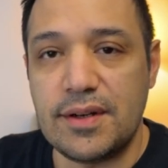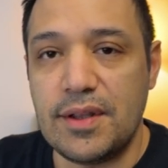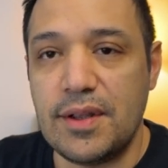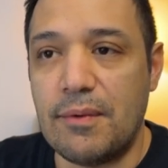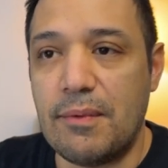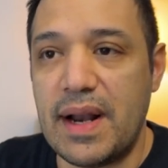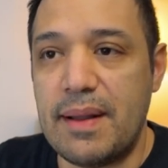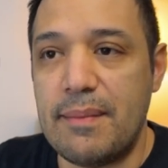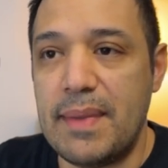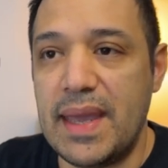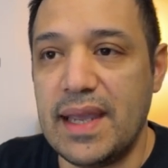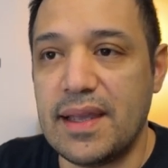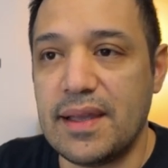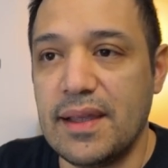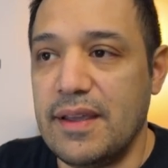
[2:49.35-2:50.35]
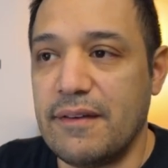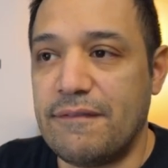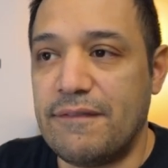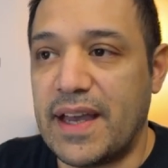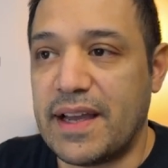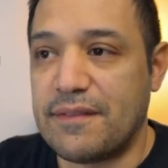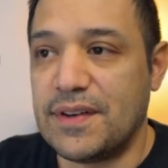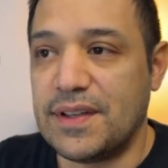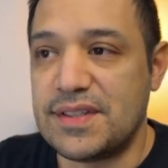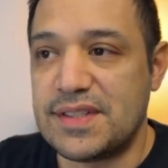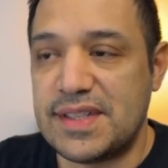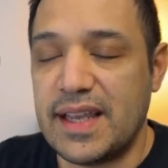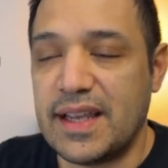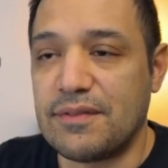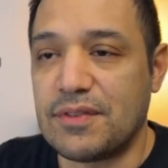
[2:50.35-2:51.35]
You don't want to make the effect for the
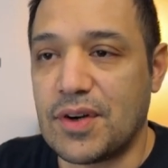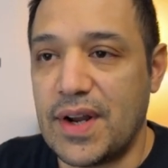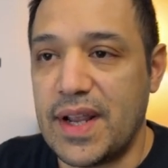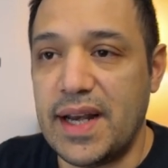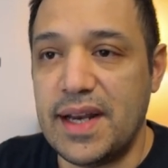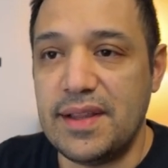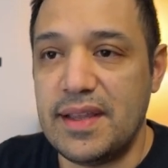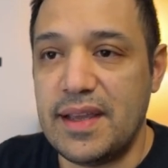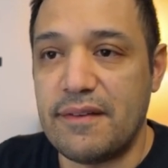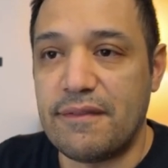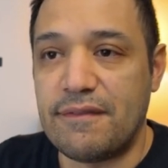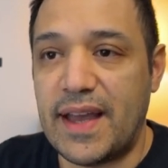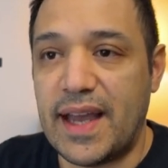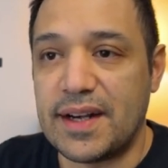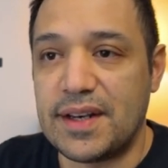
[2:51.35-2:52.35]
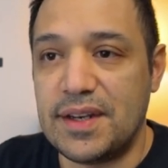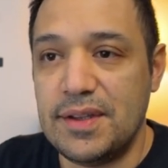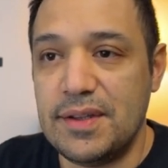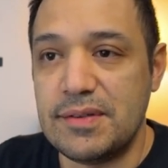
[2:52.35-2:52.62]
sake of creating the effect.